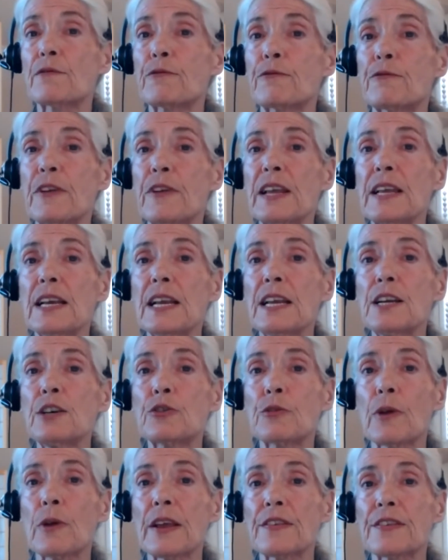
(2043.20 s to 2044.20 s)
feeding,
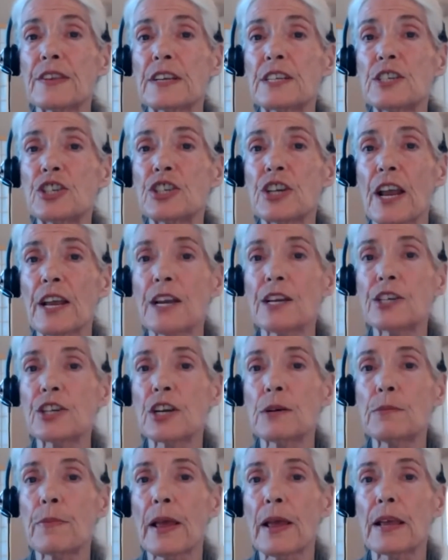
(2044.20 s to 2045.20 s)
dressing,
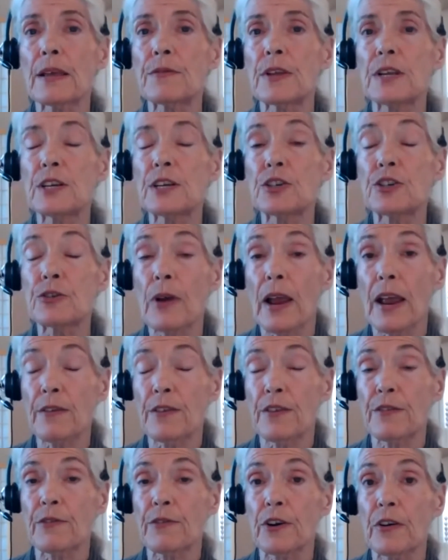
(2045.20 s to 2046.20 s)
changing, bathing, and
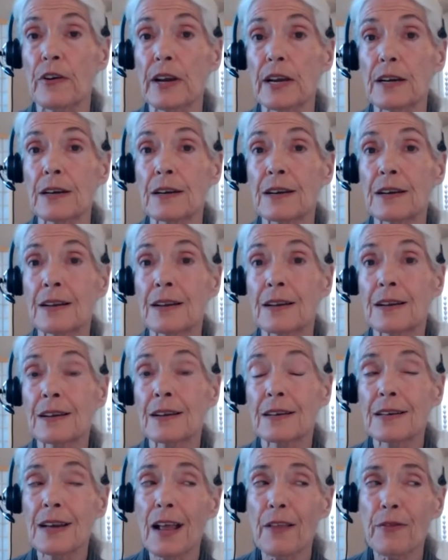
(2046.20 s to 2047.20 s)
transferring,
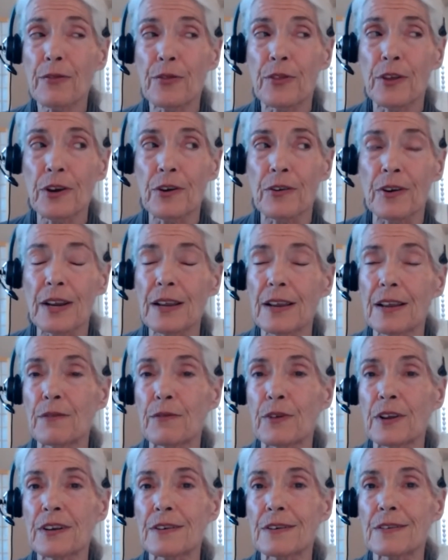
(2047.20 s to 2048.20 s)
not theory
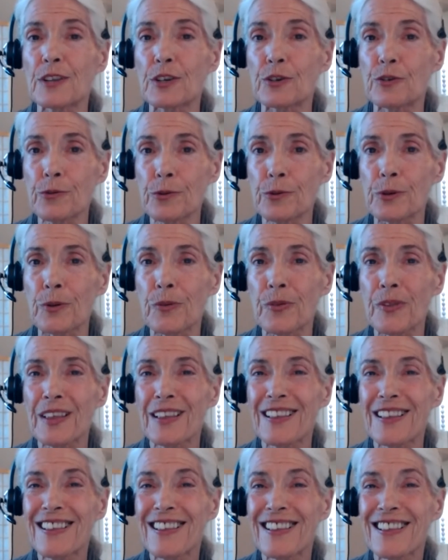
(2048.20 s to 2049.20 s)
even, the truth,
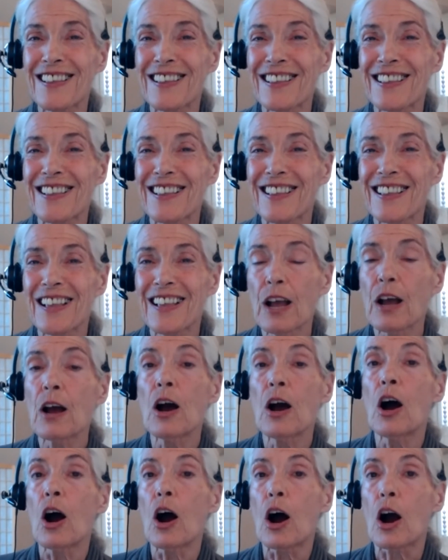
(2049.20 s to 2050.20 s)

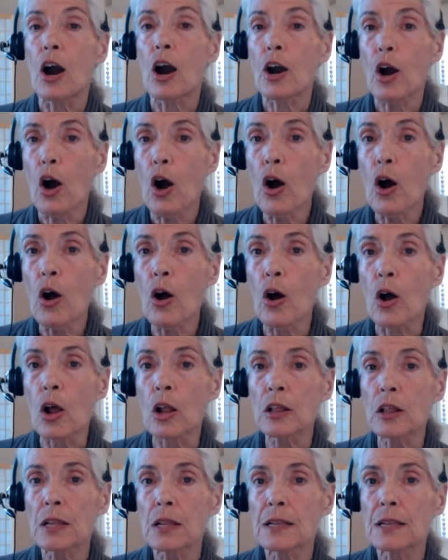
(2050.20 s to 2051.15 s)
are all